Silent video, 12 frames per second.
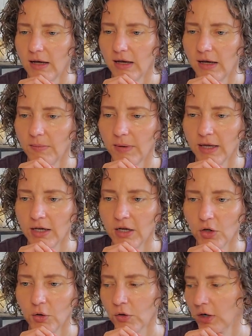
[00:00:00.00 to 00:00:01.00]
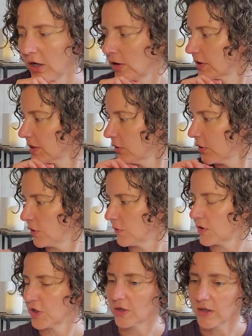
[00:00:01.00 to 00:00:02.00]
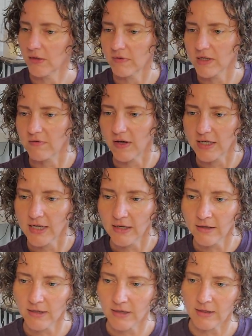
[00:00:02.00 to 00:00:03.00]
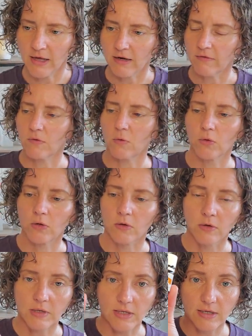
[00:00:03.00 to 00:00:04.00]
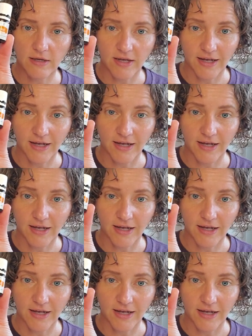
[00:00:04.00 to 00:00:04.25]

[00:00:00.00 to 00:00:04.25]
And you can also use Young Living's Vitality line of oils.